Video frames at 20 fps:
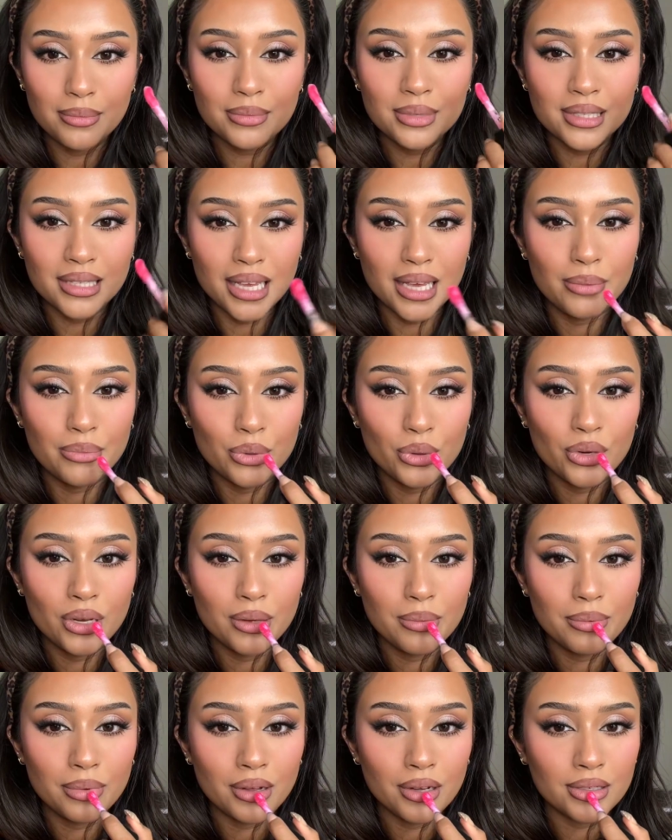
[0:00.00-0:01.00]
Say Beauty
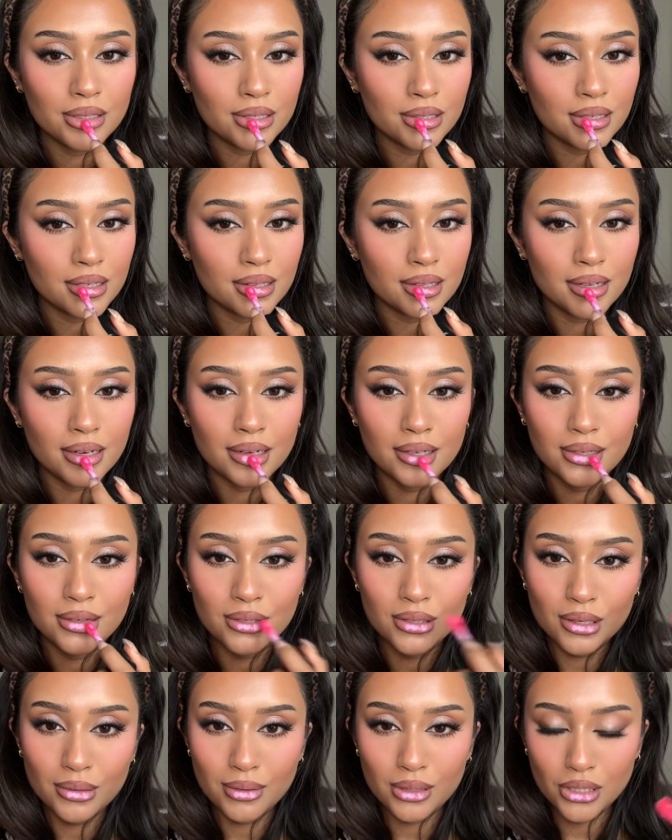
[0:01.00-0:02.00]
blush that I
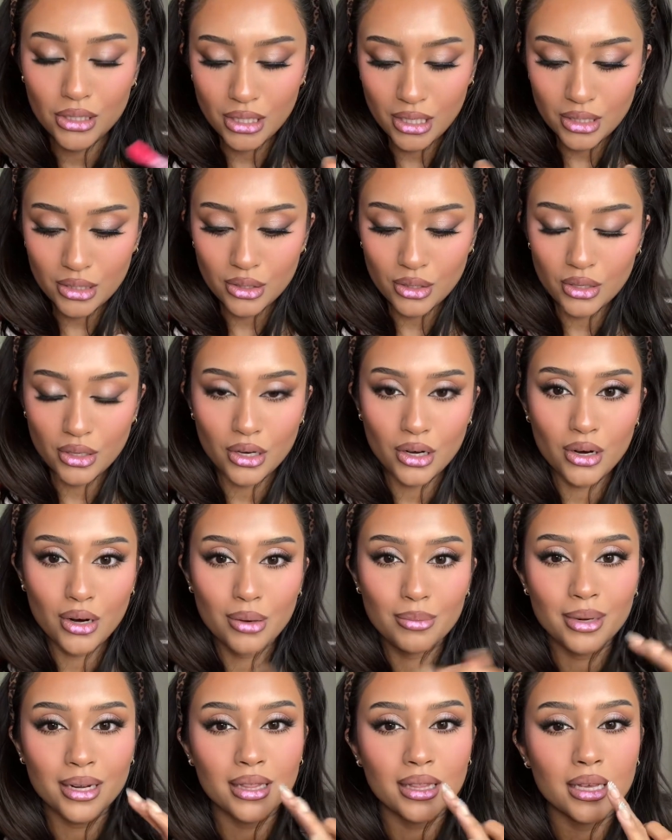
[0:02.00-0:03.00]
used on my cheeks earlier on
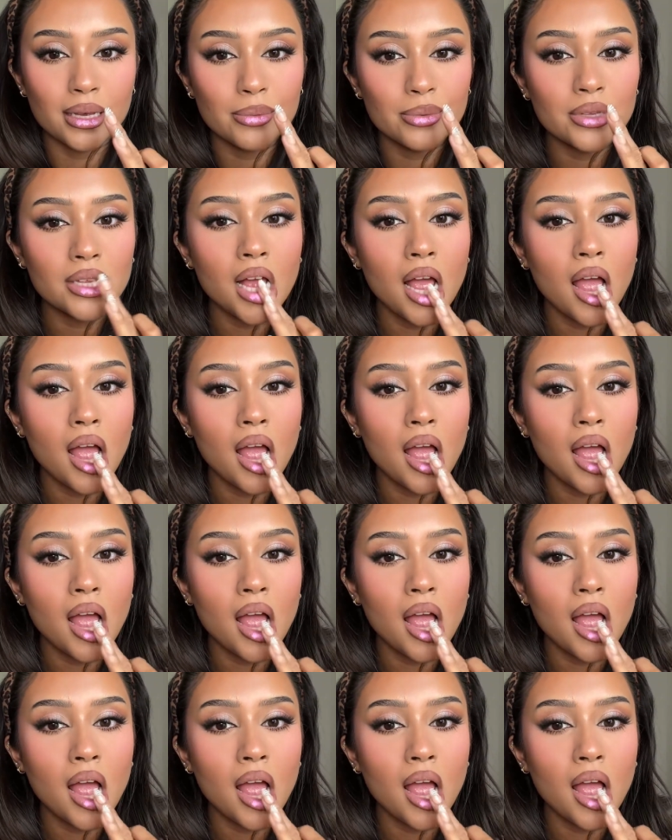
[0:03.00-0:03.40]
my lips.